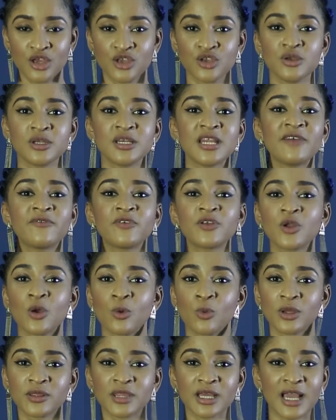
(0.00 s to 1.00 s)
You never know
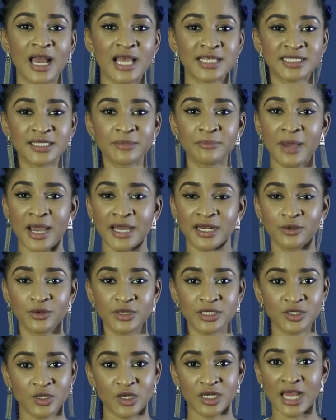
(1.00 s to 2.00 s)
what the casting panel
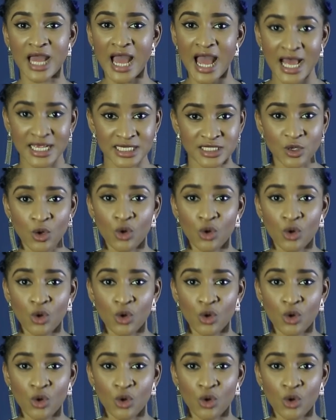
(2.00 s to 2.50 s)
is gonna ask